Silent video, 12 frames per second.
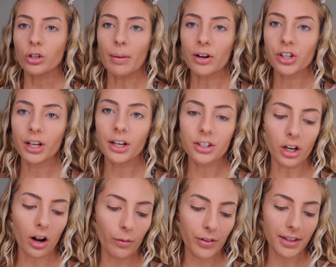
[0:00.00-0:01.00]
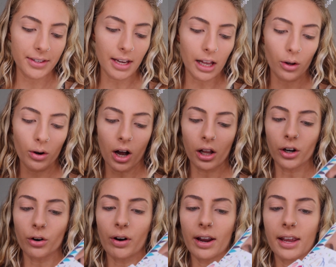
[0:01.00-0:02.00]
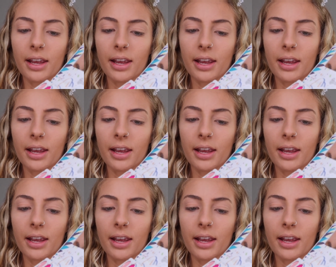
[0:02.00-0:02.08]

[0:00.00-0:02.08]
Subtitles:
So I'm actually gonna start off with this yellow color right